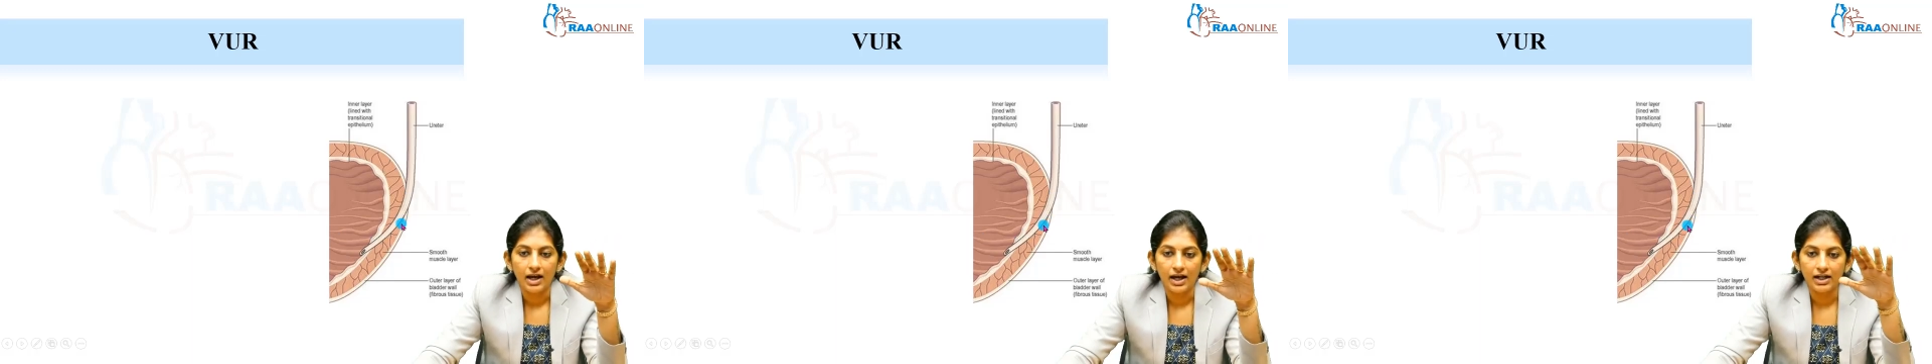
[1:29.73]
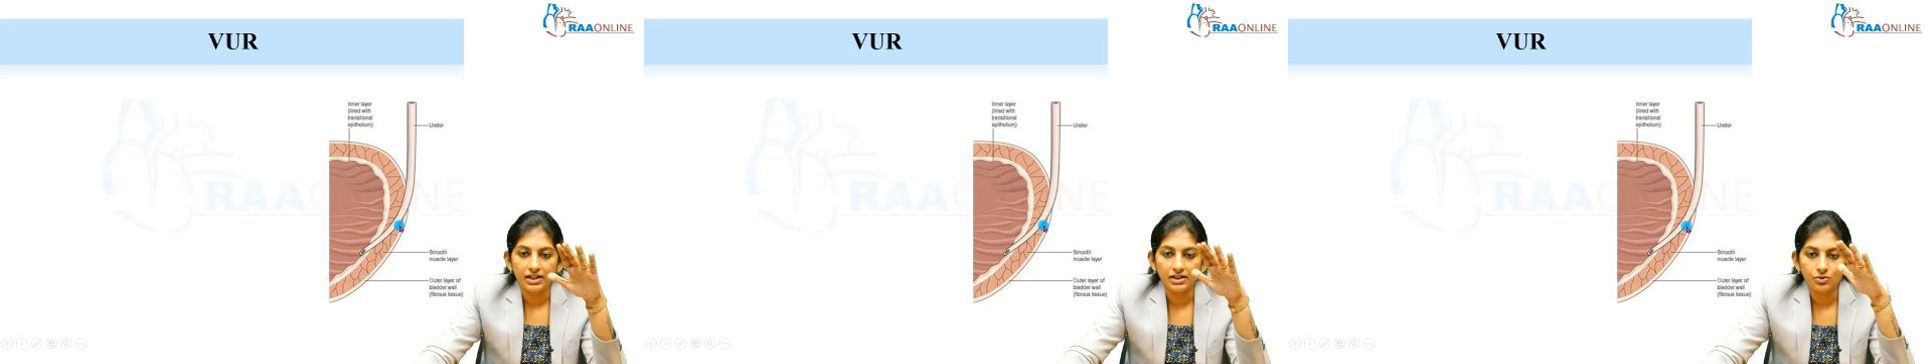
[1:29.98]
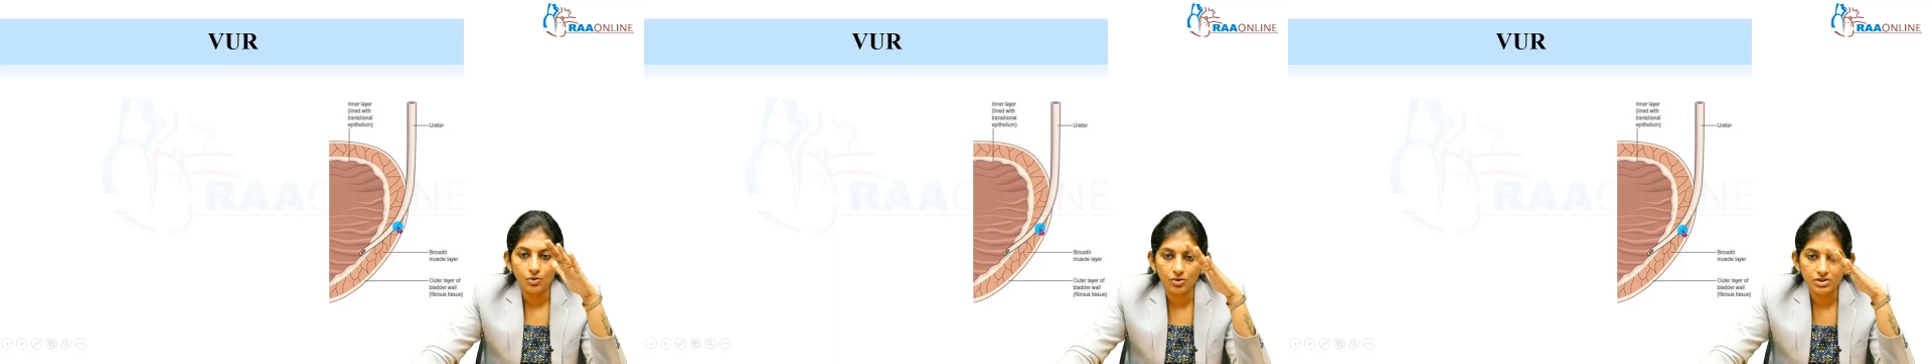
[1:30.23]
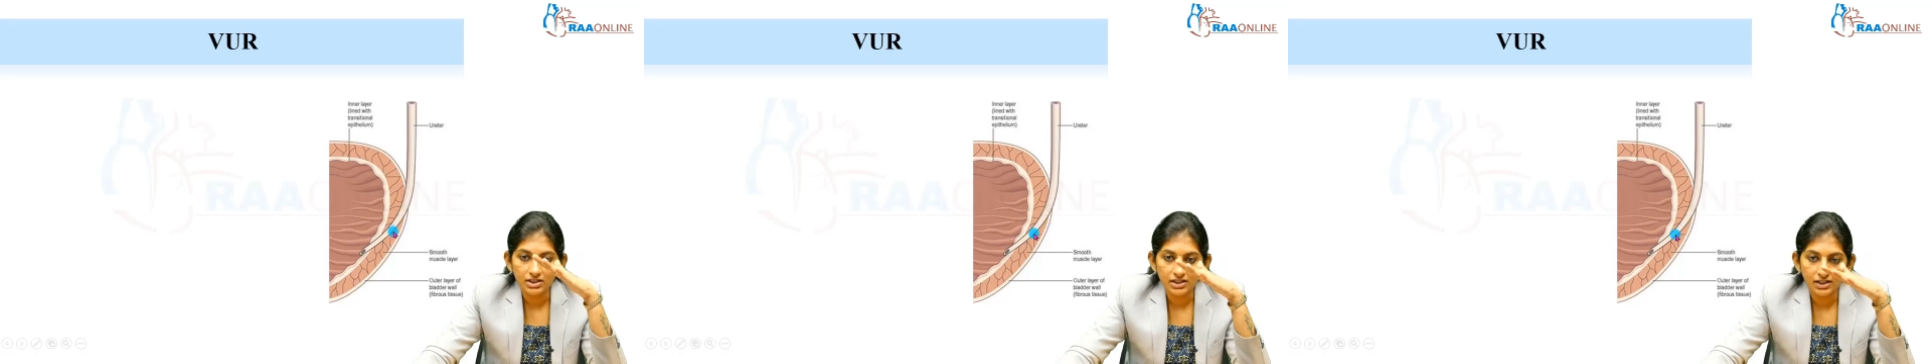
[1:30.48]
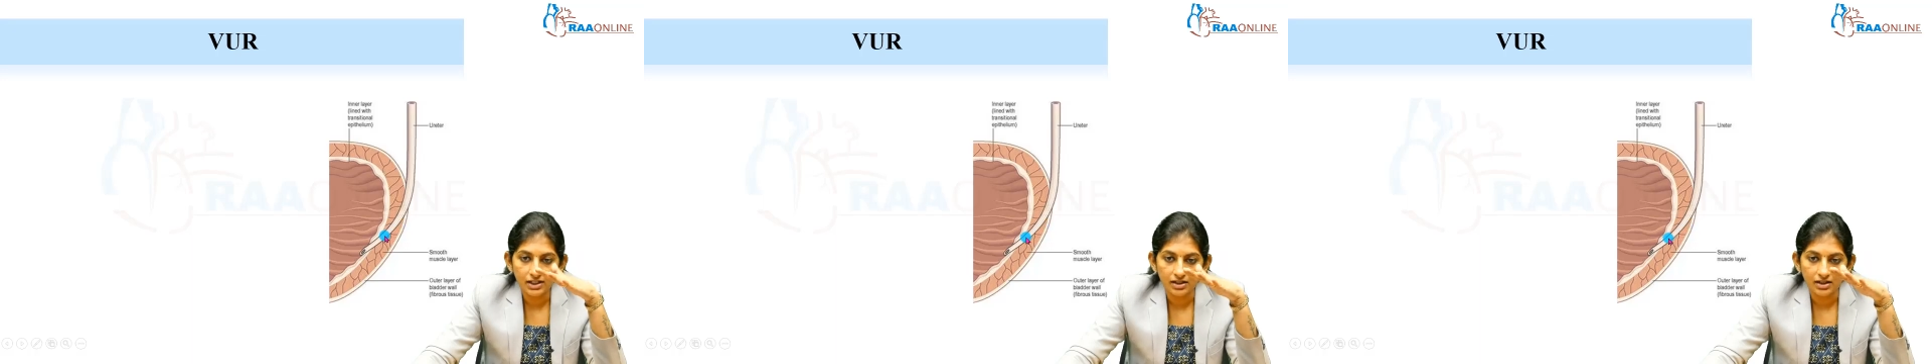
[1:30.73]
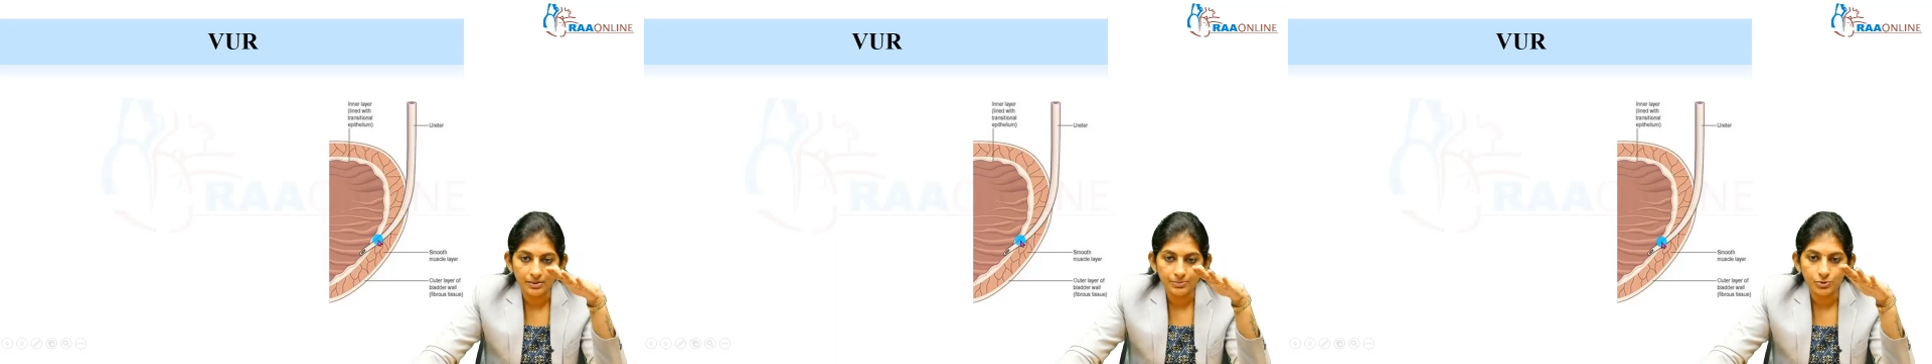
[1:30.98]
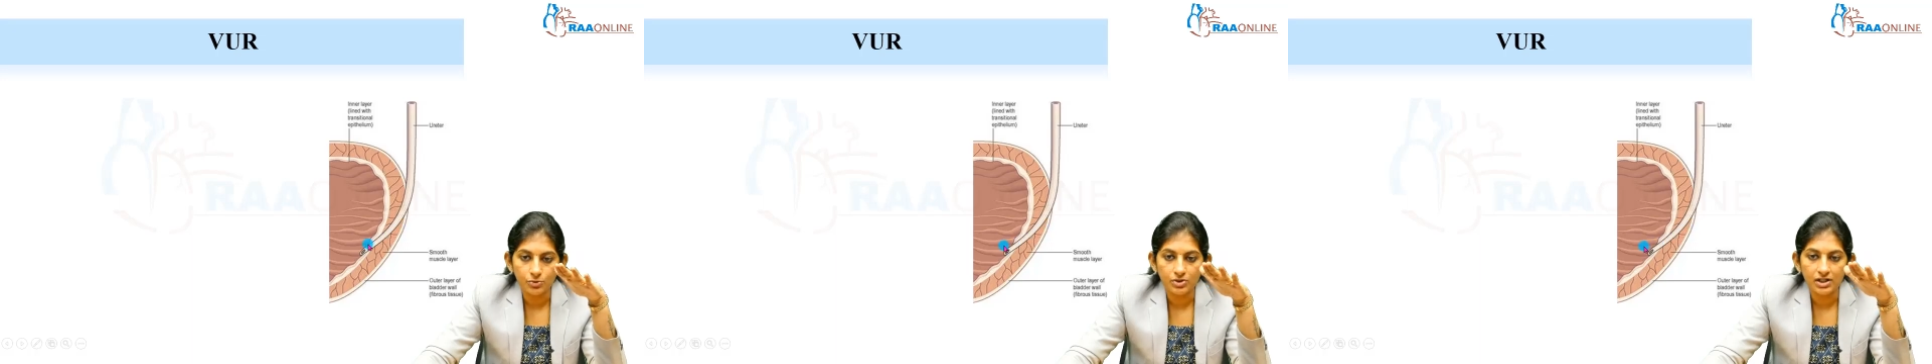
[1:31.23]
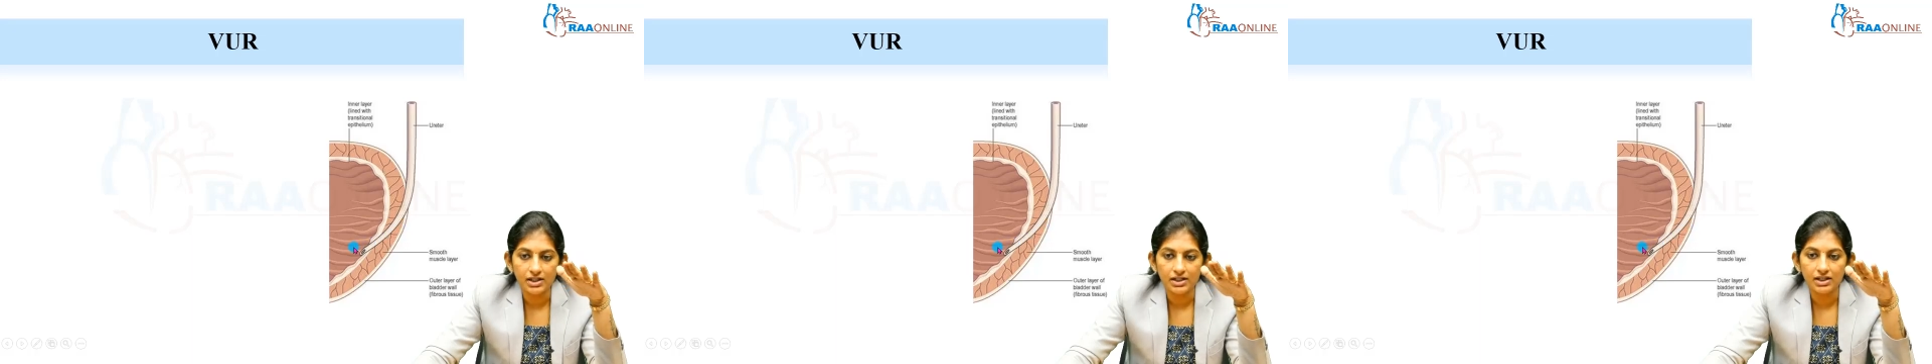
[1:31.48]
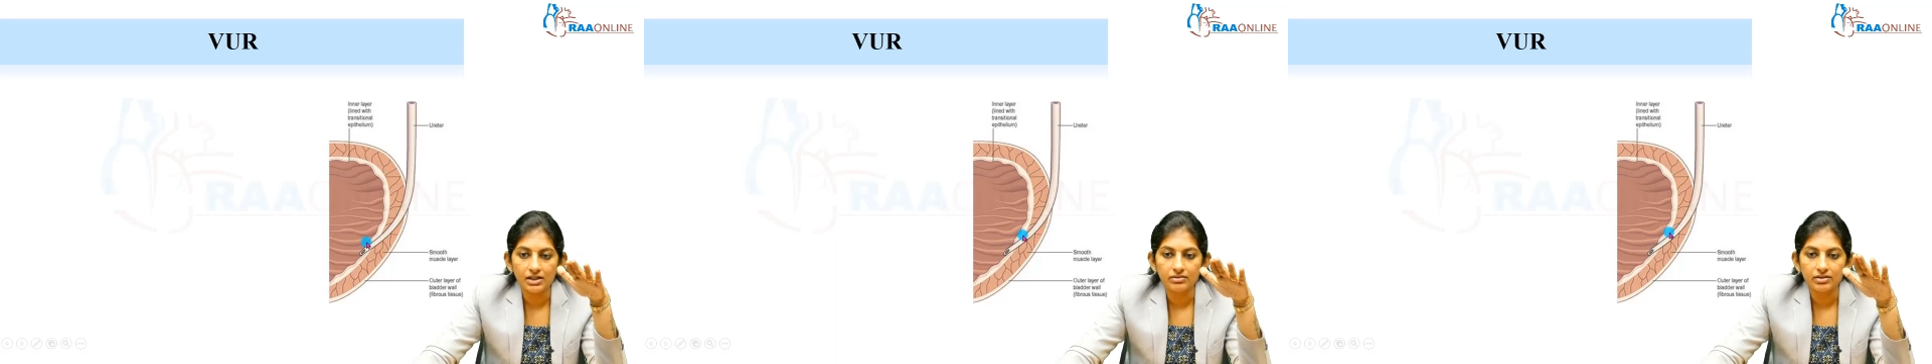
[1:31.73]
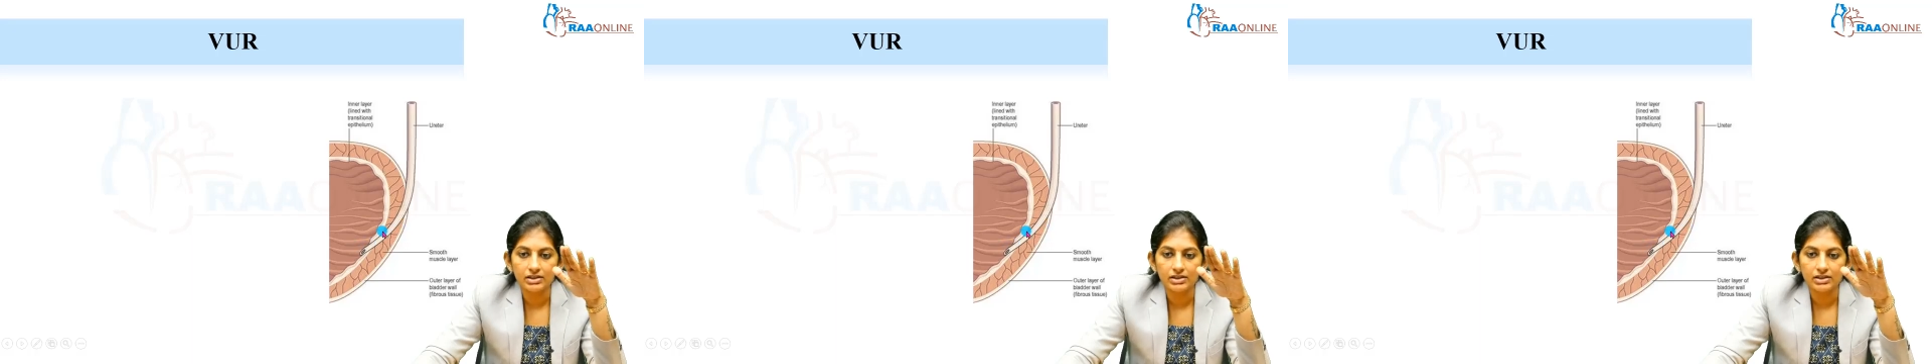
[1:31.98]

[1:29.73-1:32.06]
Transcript: And it goes here intramurally